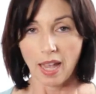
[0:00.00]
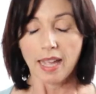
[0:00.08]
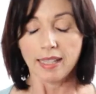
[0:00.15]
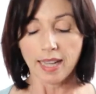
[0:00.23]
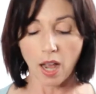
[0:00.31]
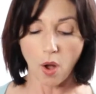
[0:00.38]

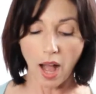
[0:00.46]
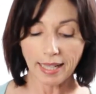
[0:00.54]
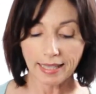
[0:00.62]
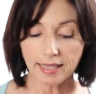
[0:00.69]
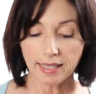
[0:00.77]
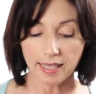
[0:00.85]
Now, I
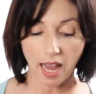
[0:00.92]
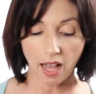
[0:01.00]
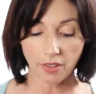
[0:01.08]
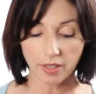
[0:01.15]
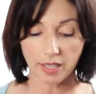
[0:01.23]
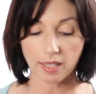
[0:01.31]
can
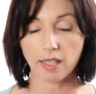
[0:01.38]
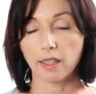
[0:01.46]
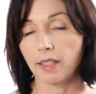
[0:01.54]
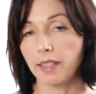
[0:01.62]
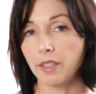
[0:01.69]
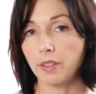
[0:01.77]
tell this is a
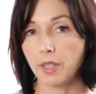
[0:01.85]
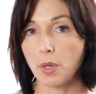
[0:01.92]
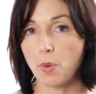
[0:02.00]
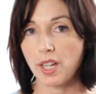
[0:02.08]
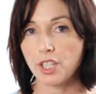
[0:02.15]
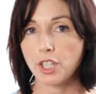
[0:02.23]
linear
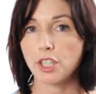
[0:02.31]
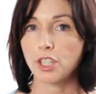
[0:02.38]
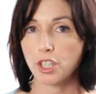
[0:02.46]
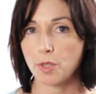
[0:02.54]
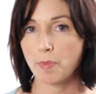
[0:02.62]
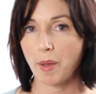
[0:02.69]
equation
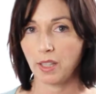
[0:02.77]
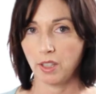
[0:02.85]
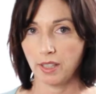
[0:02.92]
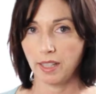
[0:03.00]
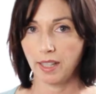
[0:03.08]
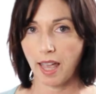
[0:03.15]
just by
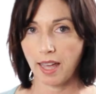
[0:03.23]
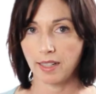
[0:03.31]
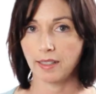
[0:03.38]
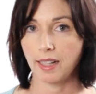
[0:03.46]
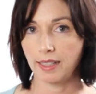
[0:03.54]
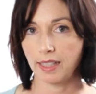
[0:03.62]
looking at
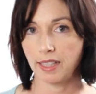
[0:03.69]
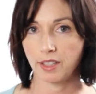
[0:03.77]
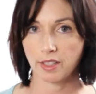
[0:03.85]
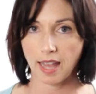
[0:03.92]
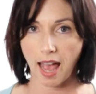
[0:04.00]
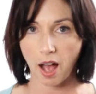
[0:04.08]
it, and
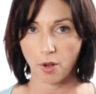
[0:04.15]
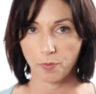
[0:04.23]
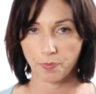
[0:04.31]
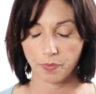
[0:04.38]
here's how.